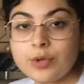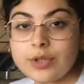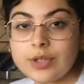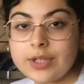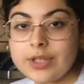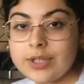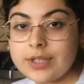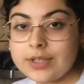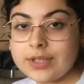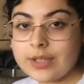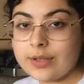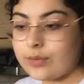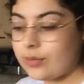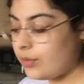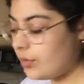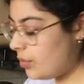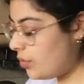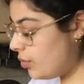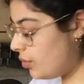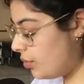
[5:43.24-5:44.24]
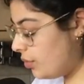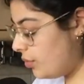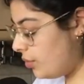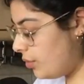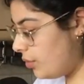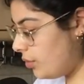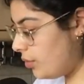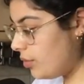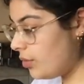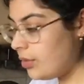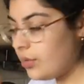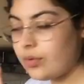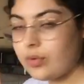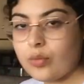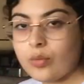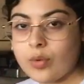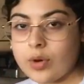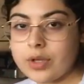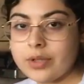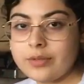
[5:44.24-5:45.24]
just put the heat down
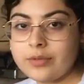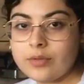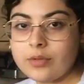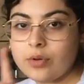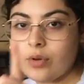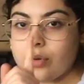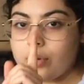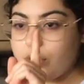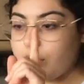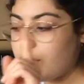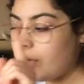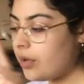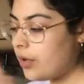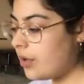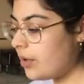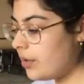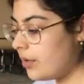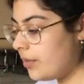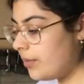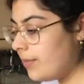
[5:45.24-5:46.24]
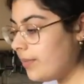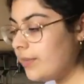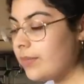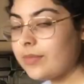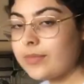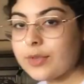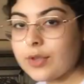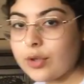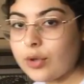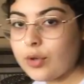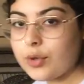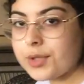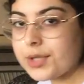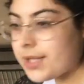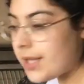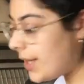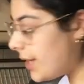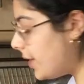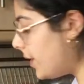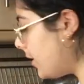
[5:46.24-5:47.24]
to 1 or the
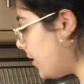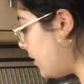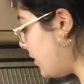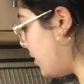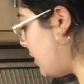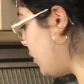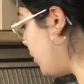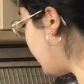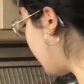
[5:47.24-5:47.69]
low setting